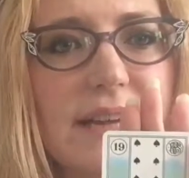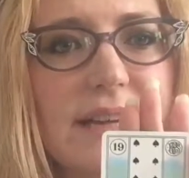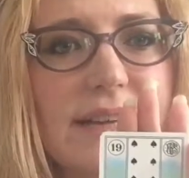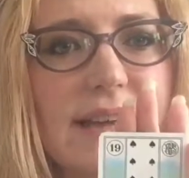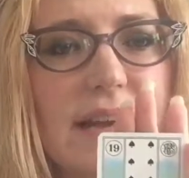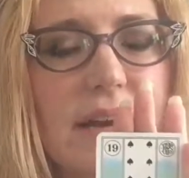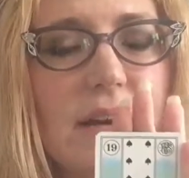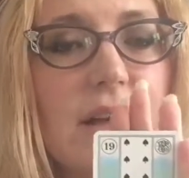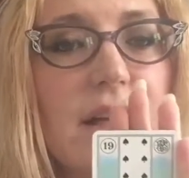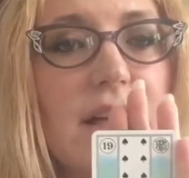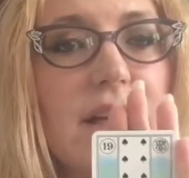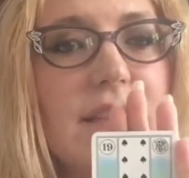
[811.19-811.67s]

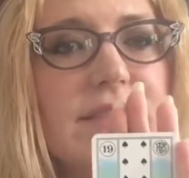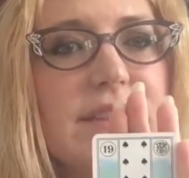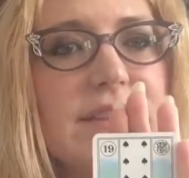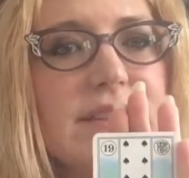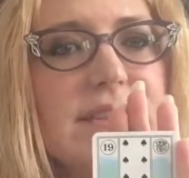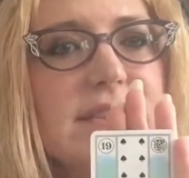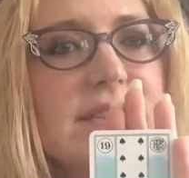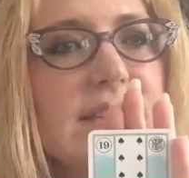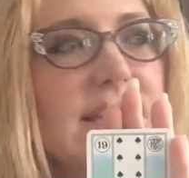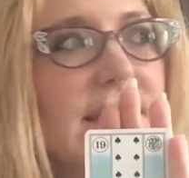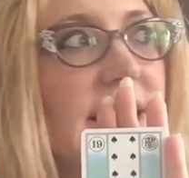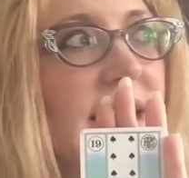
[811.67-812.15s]
Now, this
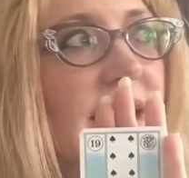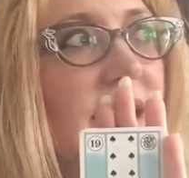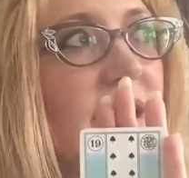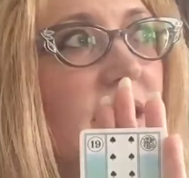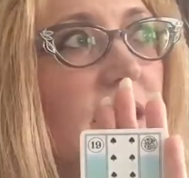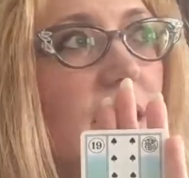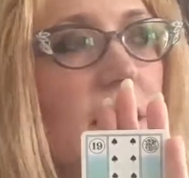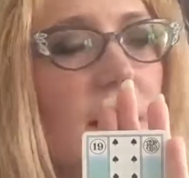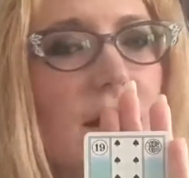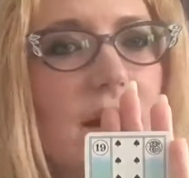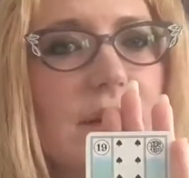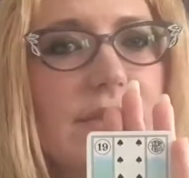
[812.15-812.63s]
is again a
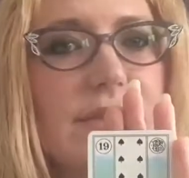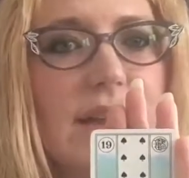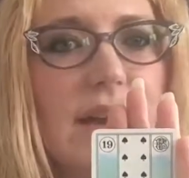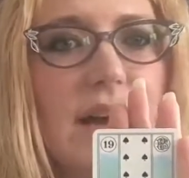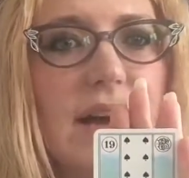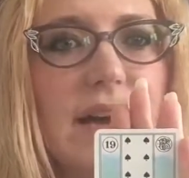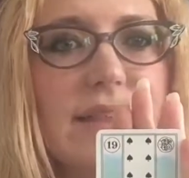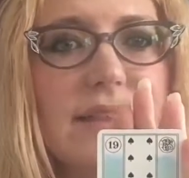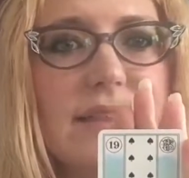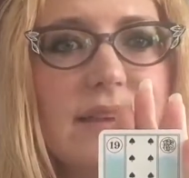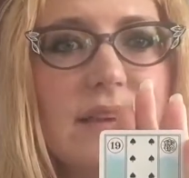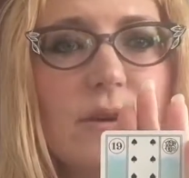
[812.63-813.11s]
card that
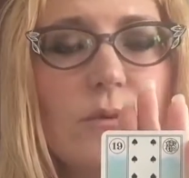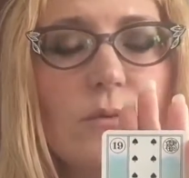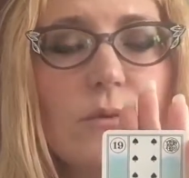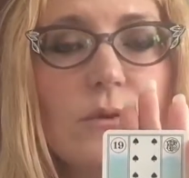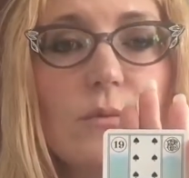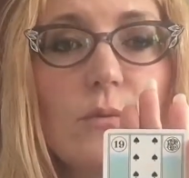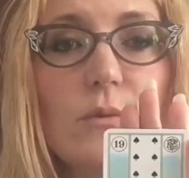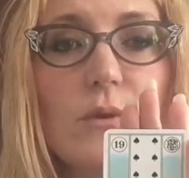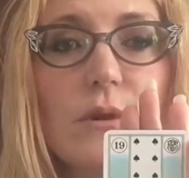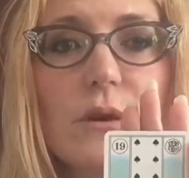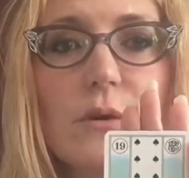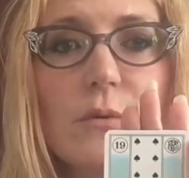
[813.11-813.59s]
I think
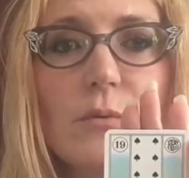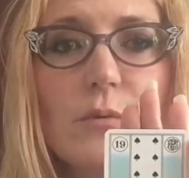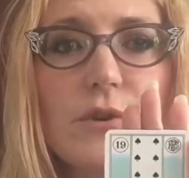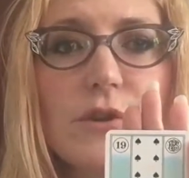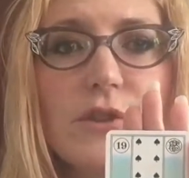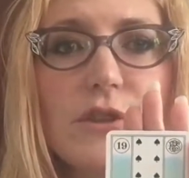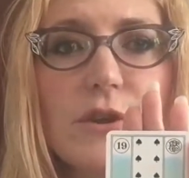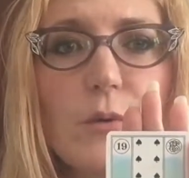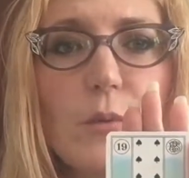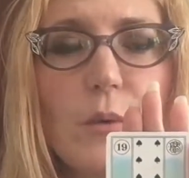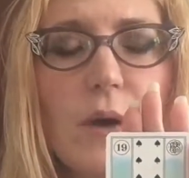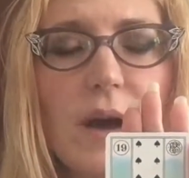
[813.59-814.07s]
would work
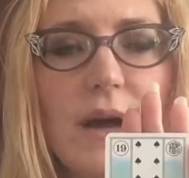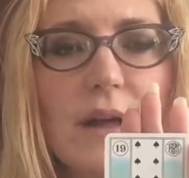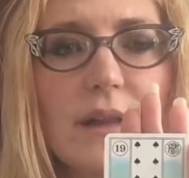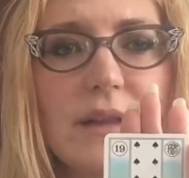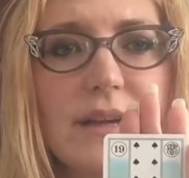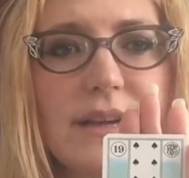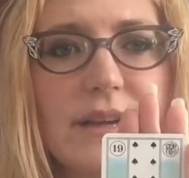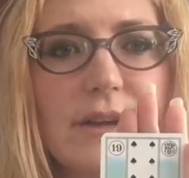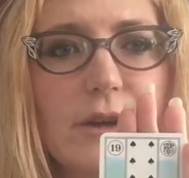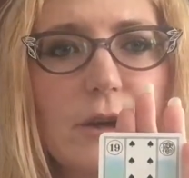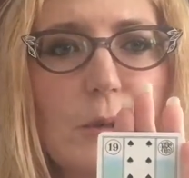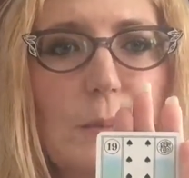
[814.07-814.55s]
really well
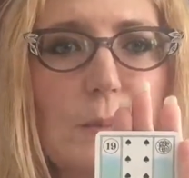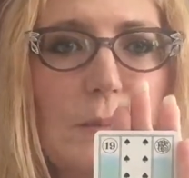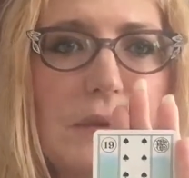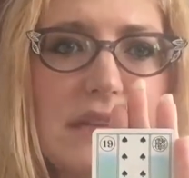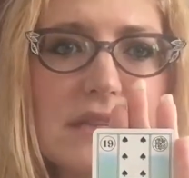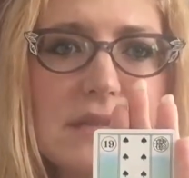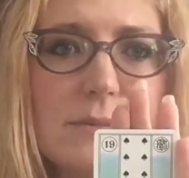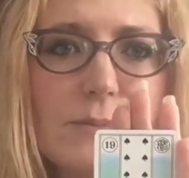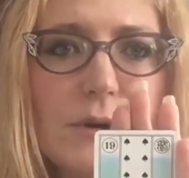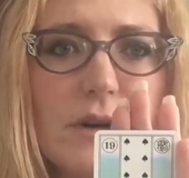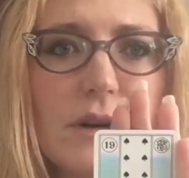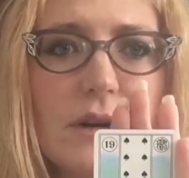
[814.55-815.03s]
here in
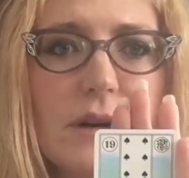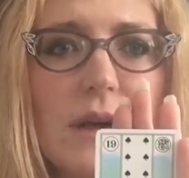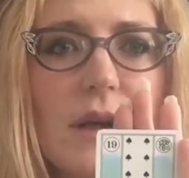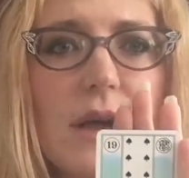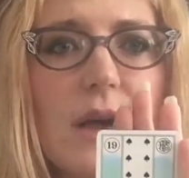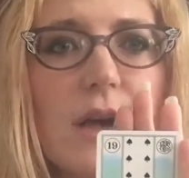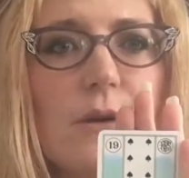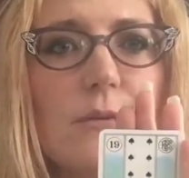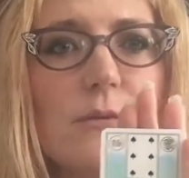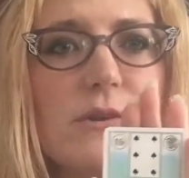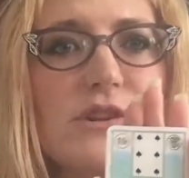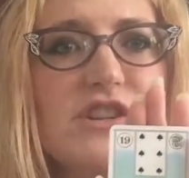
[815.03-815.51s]
Pittsburgh,
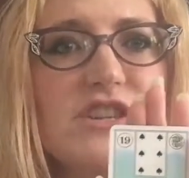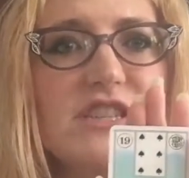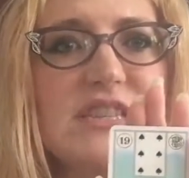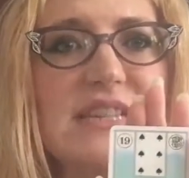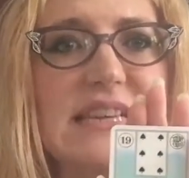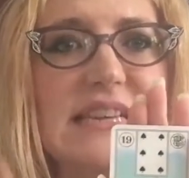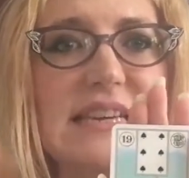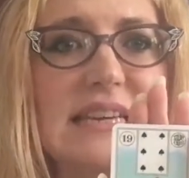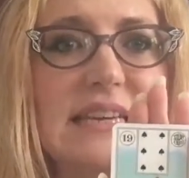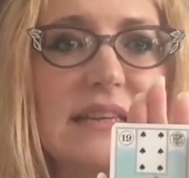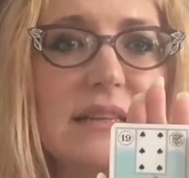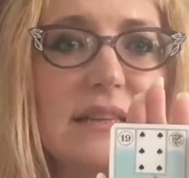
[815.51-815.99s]
which is a
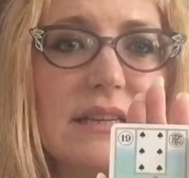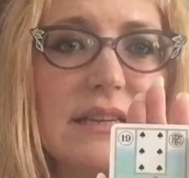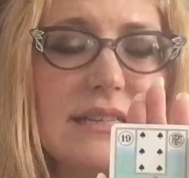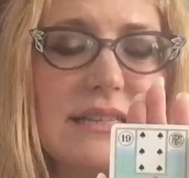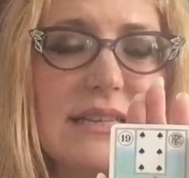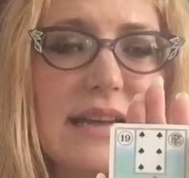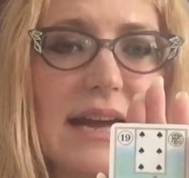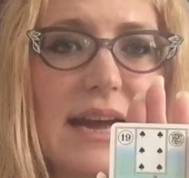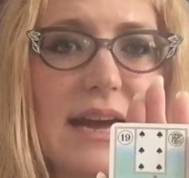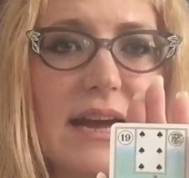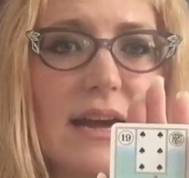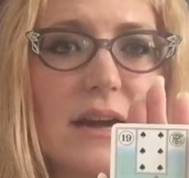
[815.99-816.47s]
hilly
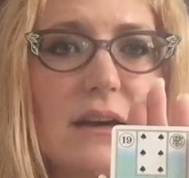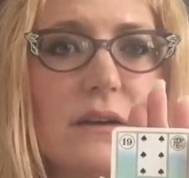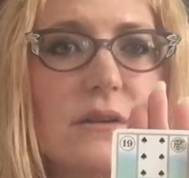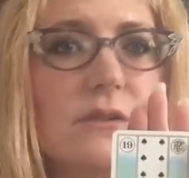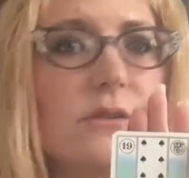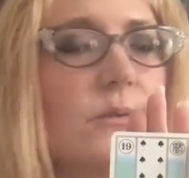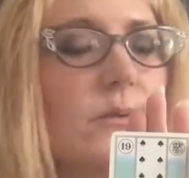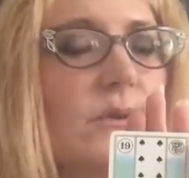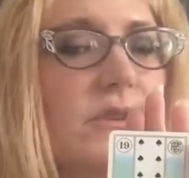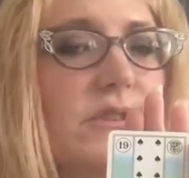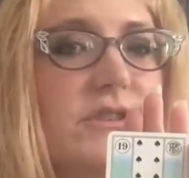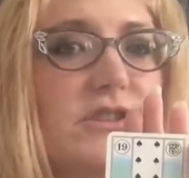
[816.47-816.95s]
town
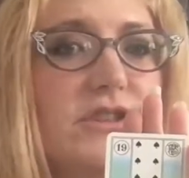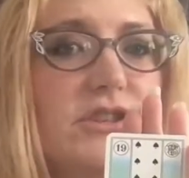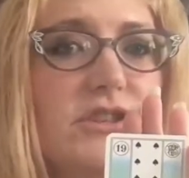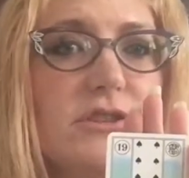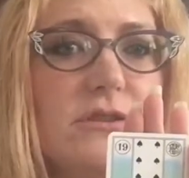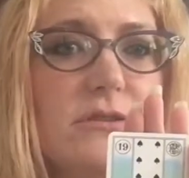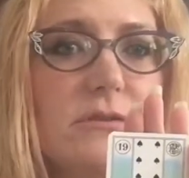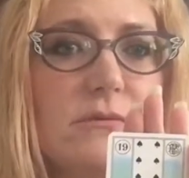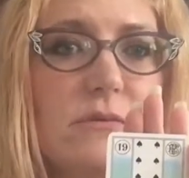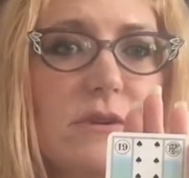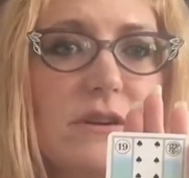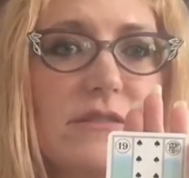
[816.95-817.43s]
with
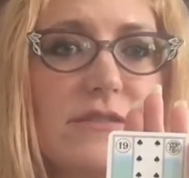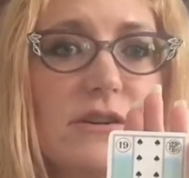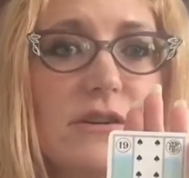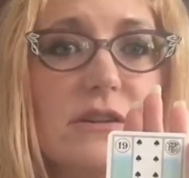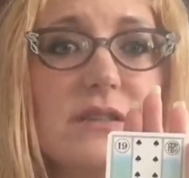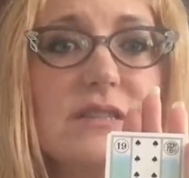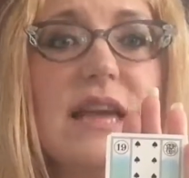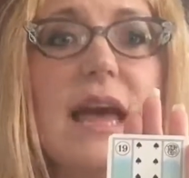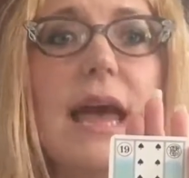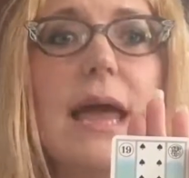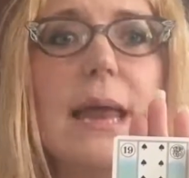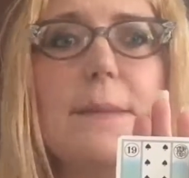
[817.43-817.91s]
two
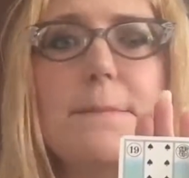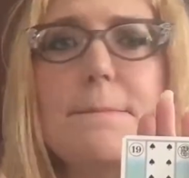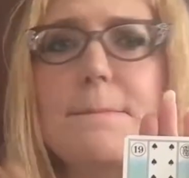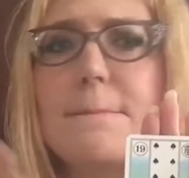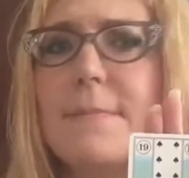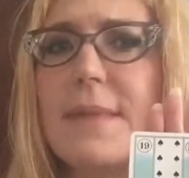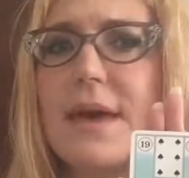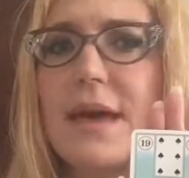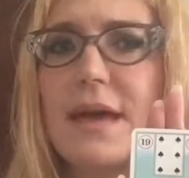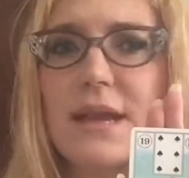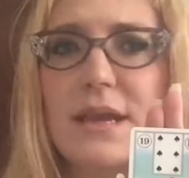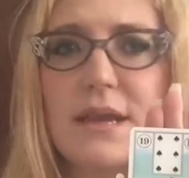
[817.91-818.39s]
rivers and
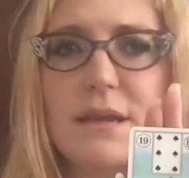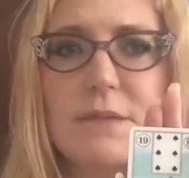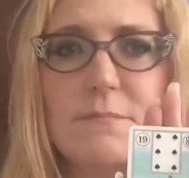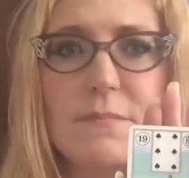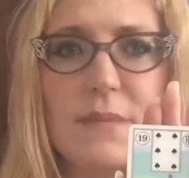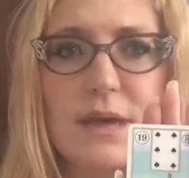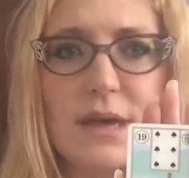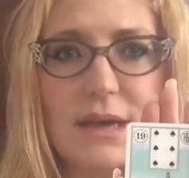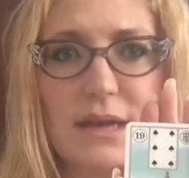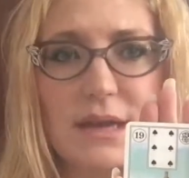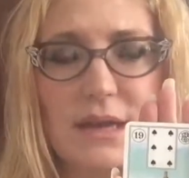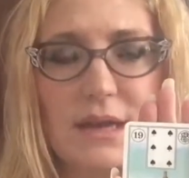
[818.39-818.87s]
many,
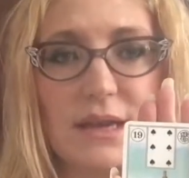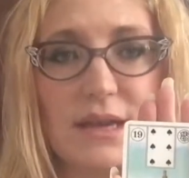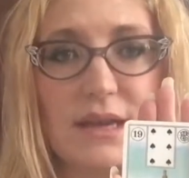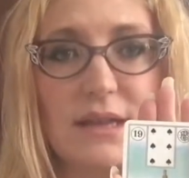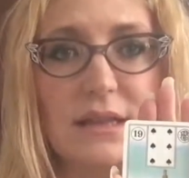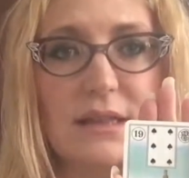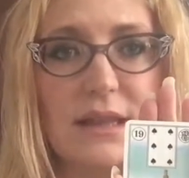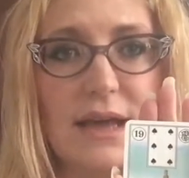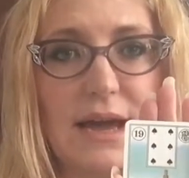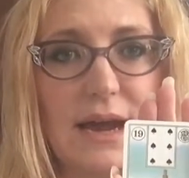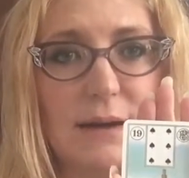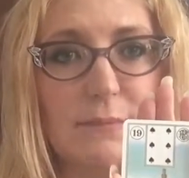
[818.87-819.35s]
many
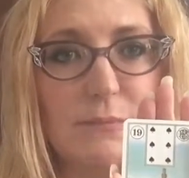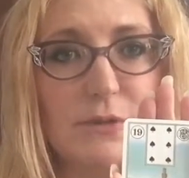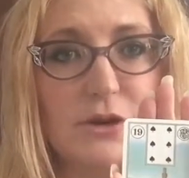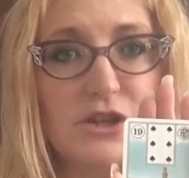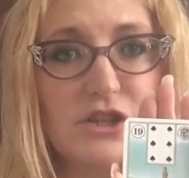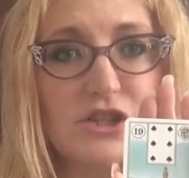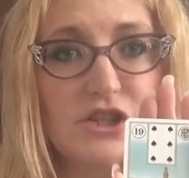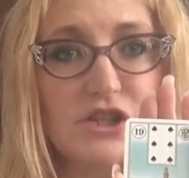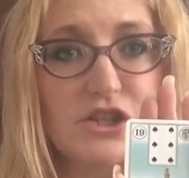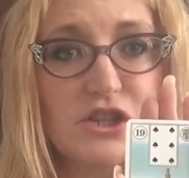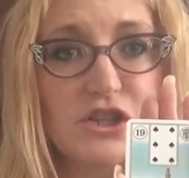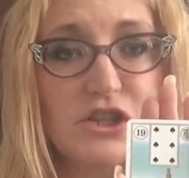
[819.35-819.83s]

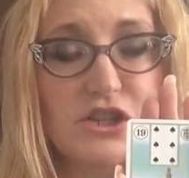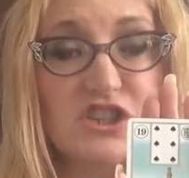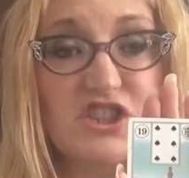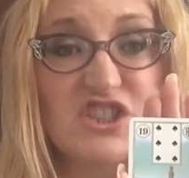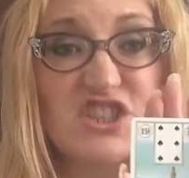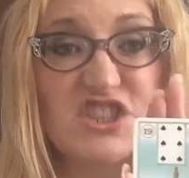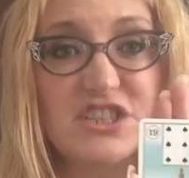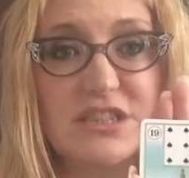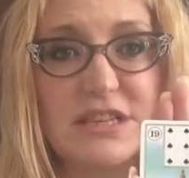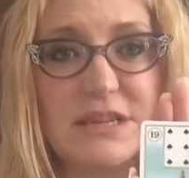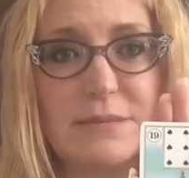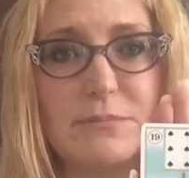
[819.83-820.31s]
elaborate
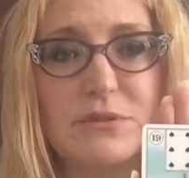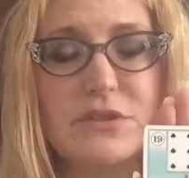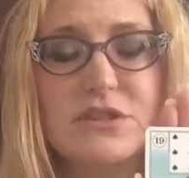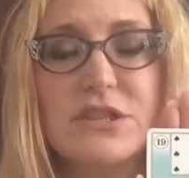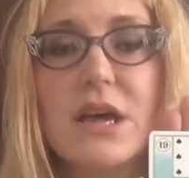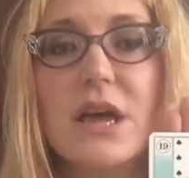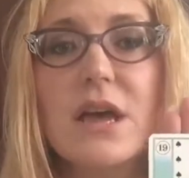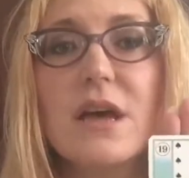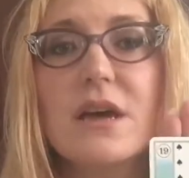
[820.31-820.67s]
church steeples.